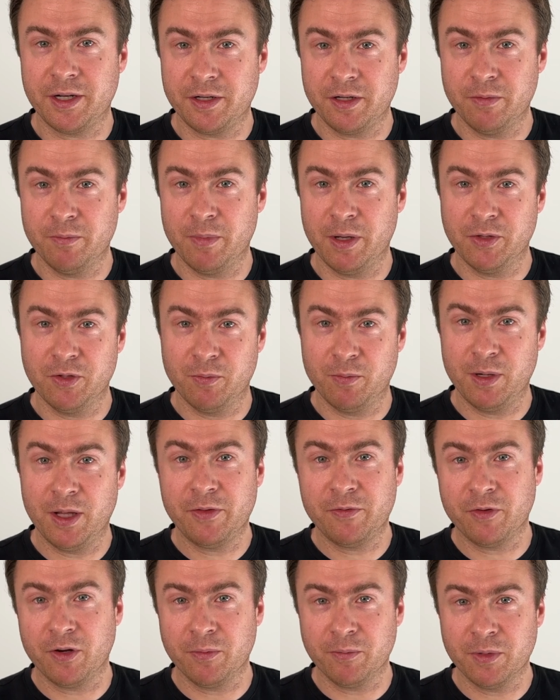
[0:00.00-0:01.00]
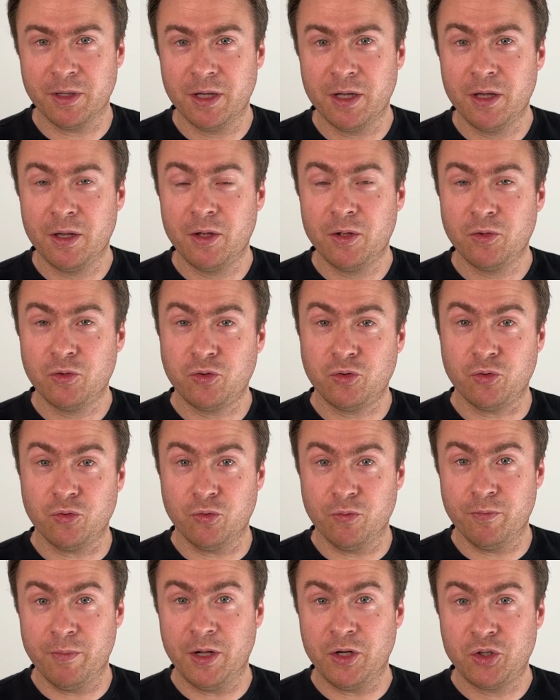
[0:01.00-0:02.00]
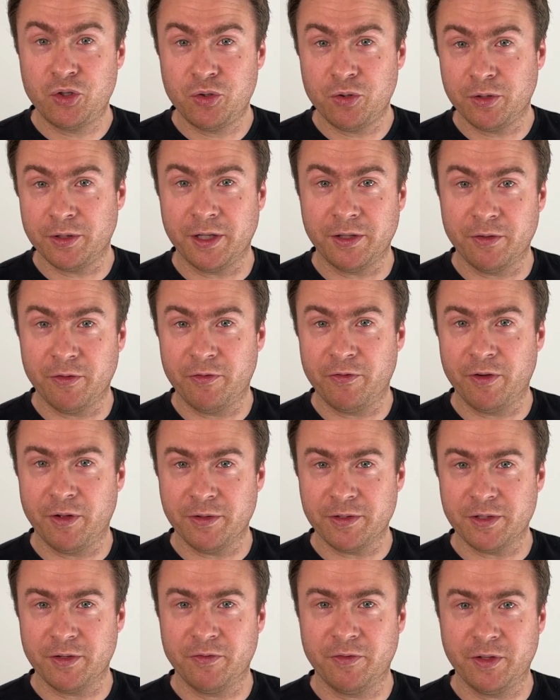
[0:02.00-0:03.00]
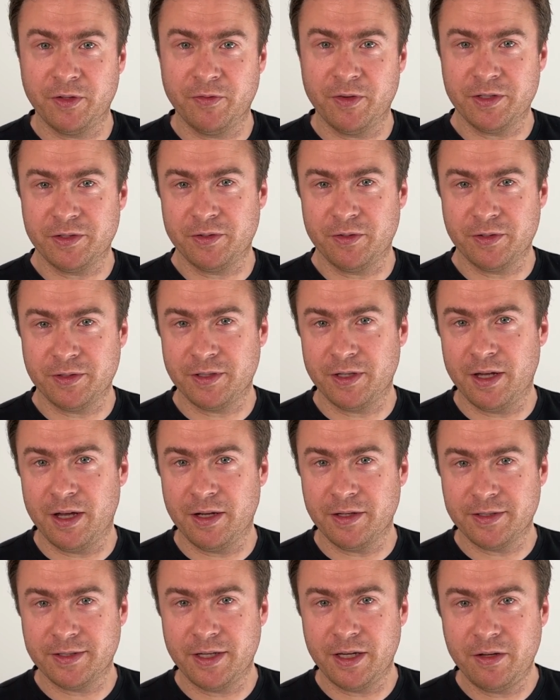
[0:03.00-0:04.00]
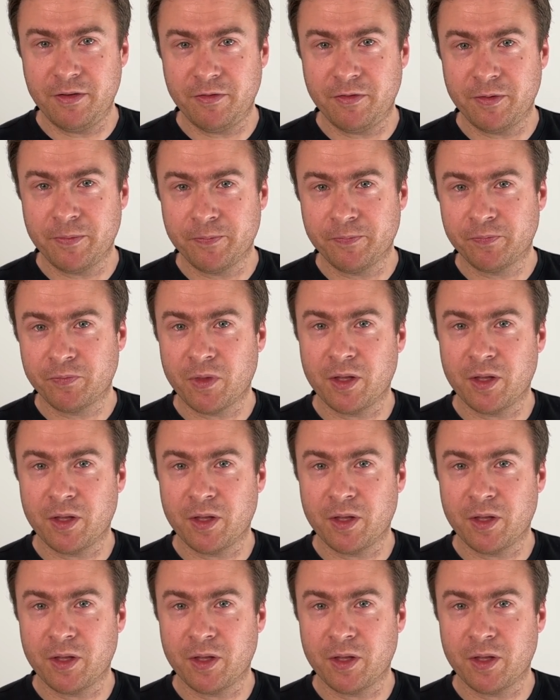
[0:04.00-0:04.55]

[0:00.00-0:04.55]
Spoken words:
taken by the platform to make sure that the funds of investors are safe.